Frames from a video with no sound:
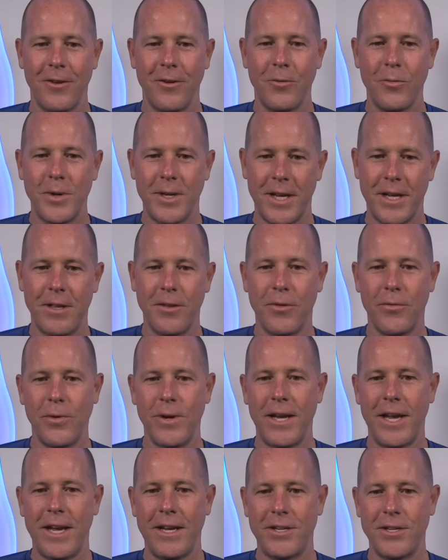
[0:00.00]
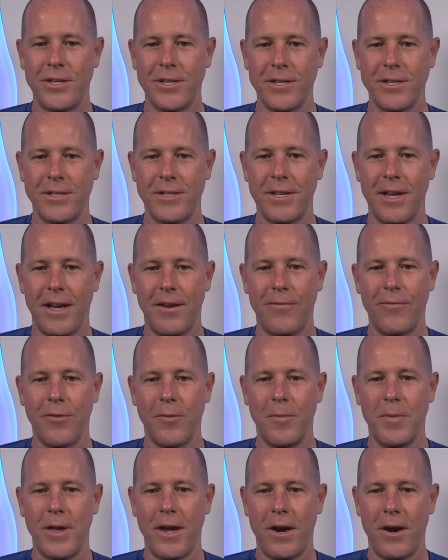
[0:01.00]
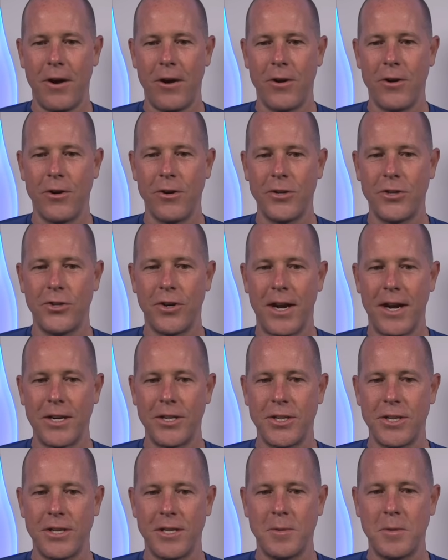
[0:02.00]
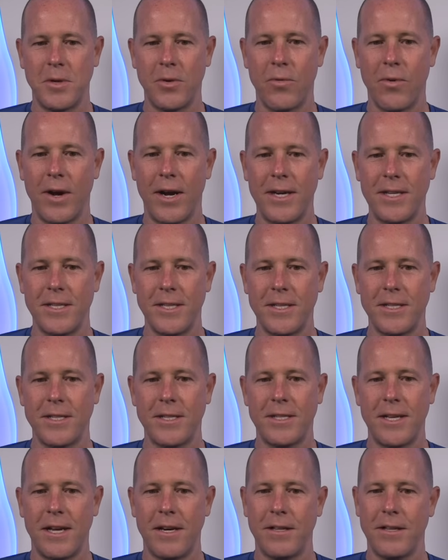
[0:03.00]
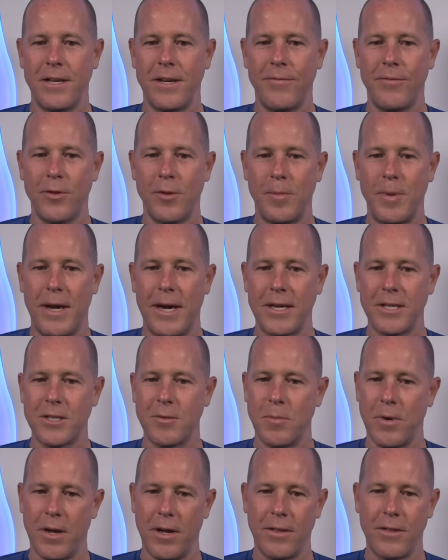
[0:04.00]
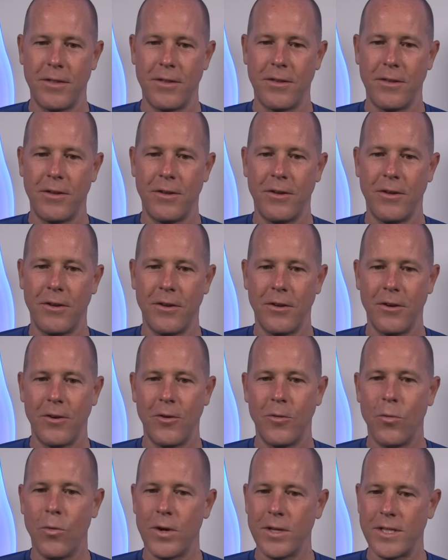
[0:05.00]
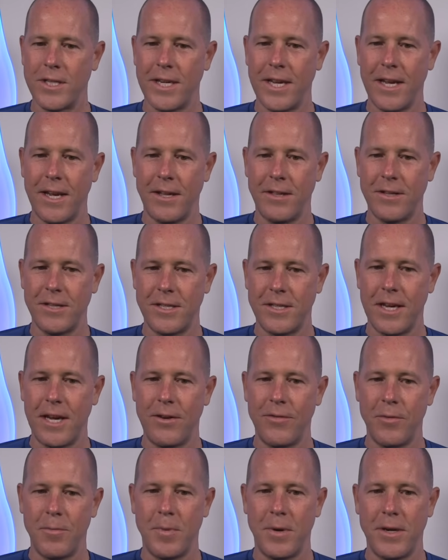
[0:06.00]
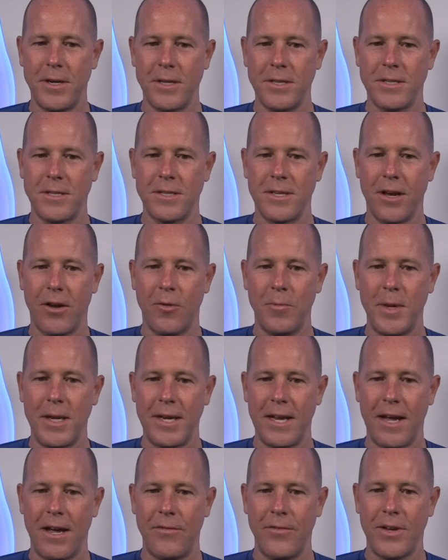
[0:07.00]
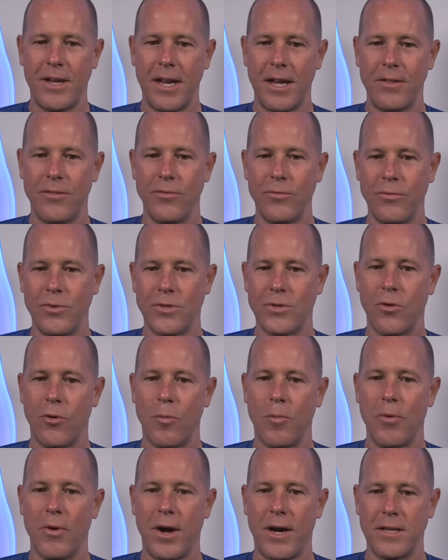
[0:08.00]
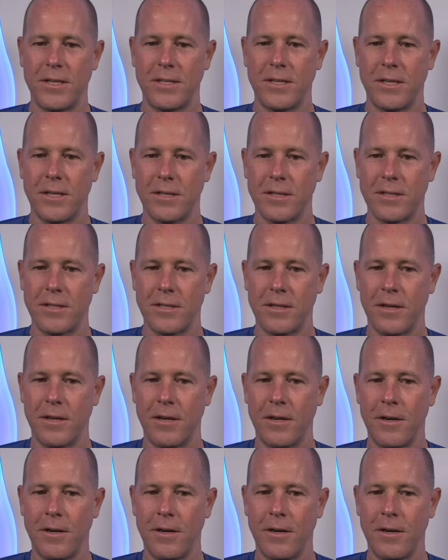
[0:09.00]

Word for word: We did the three H's, and from there, her attraction has been rising steadily for the past month. Once again, the state of abundance has helped me navigate through this whole process,